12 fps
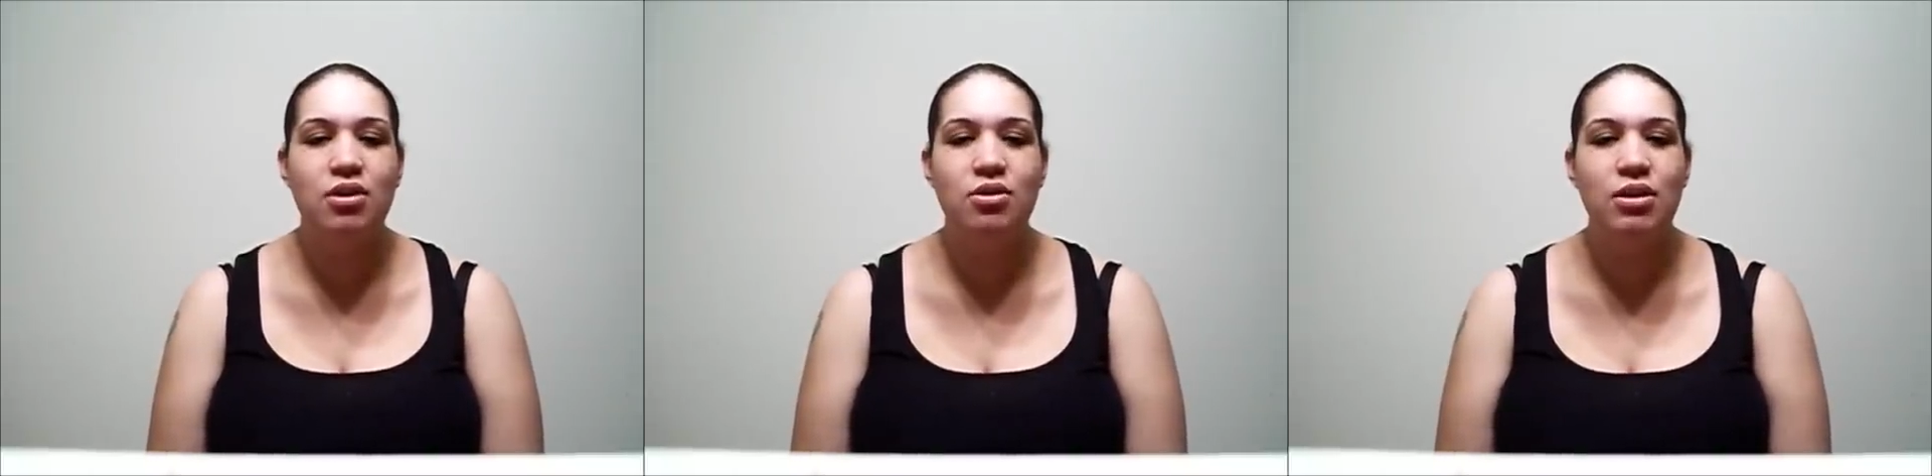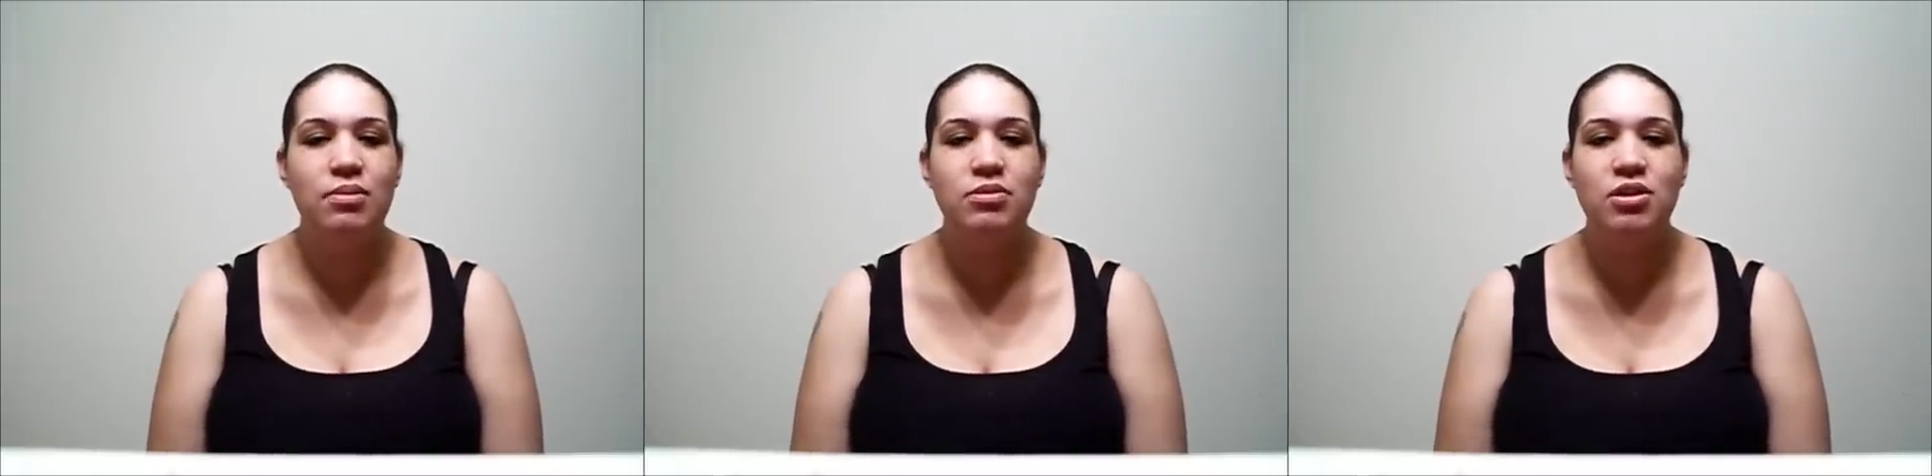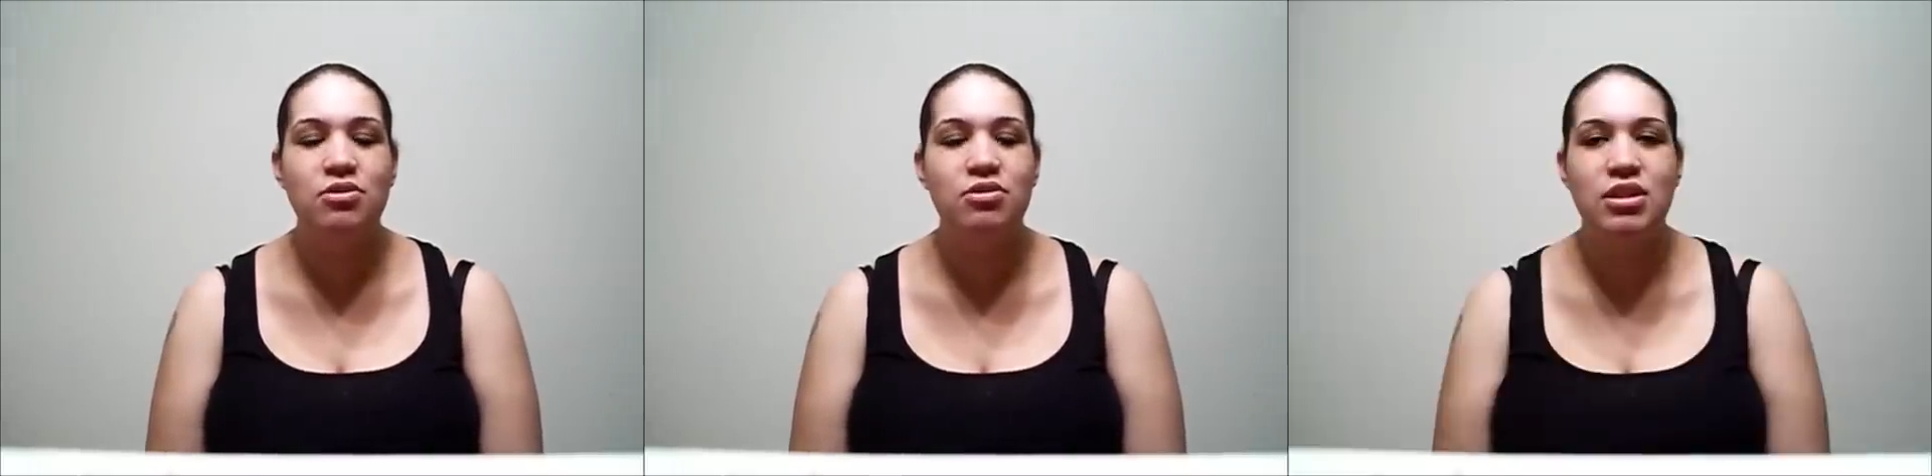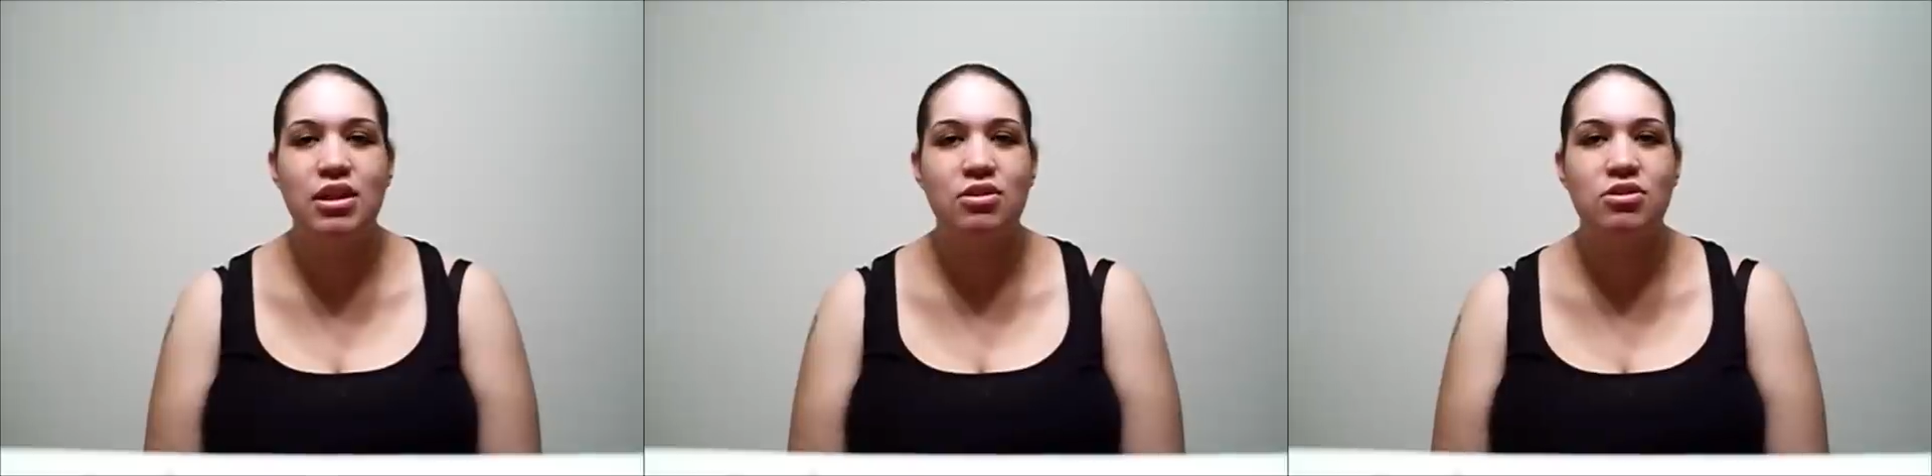oh, I'm so
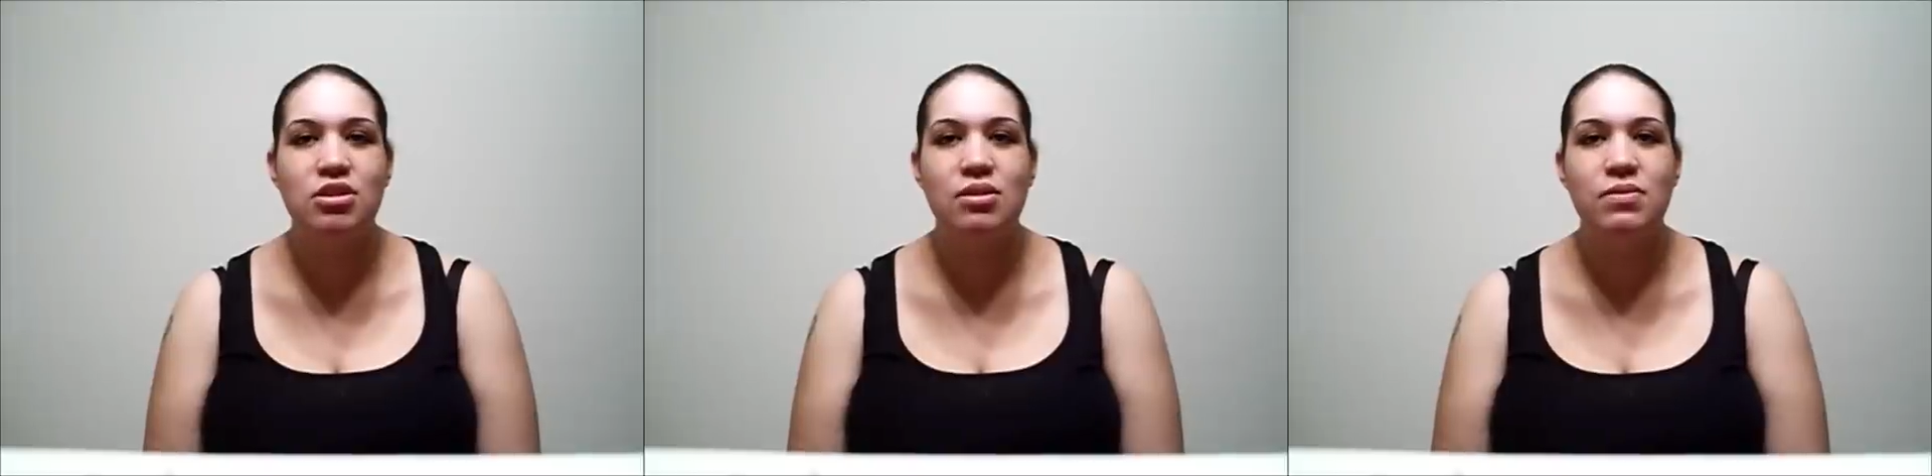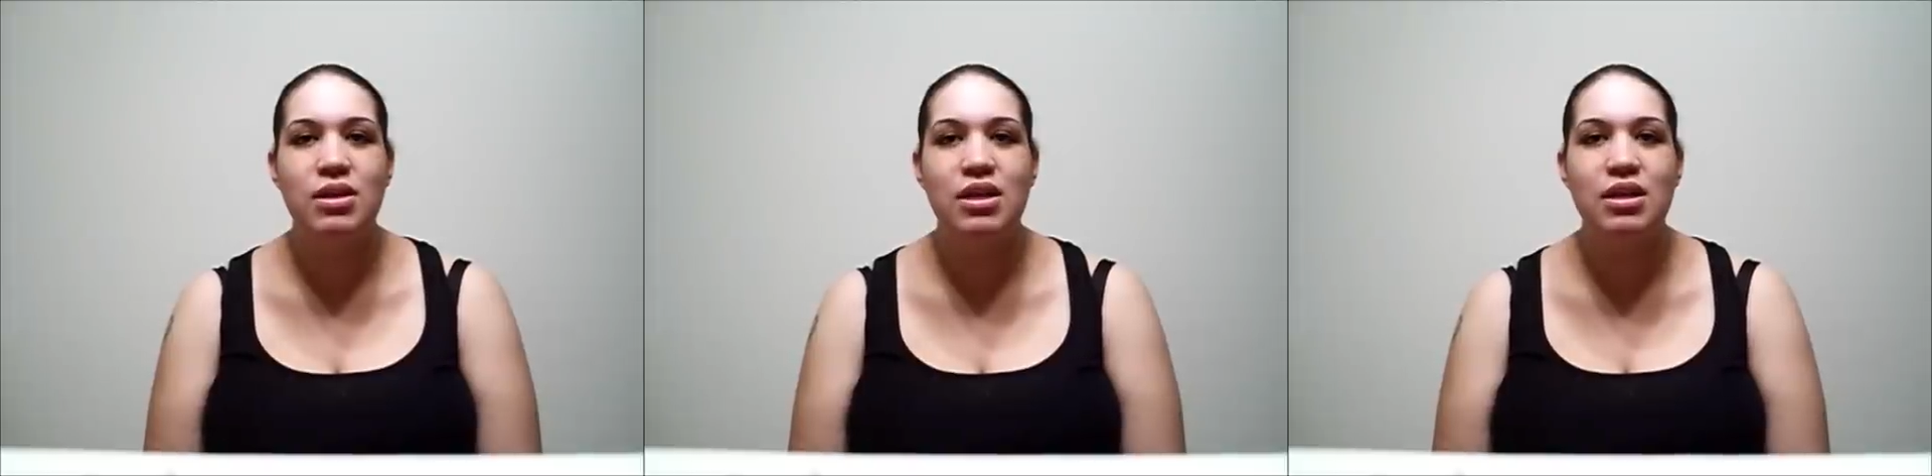sick or something,